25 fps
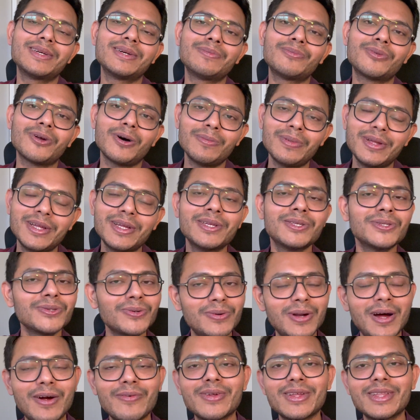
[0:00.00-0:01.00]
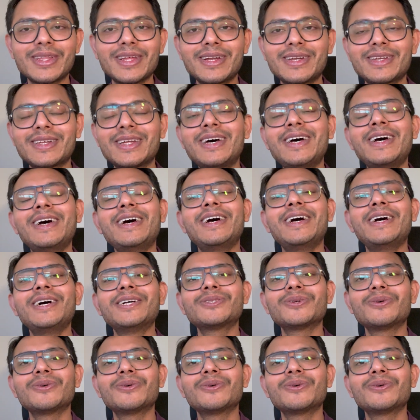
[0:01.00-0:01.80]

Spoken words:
probably soon after that.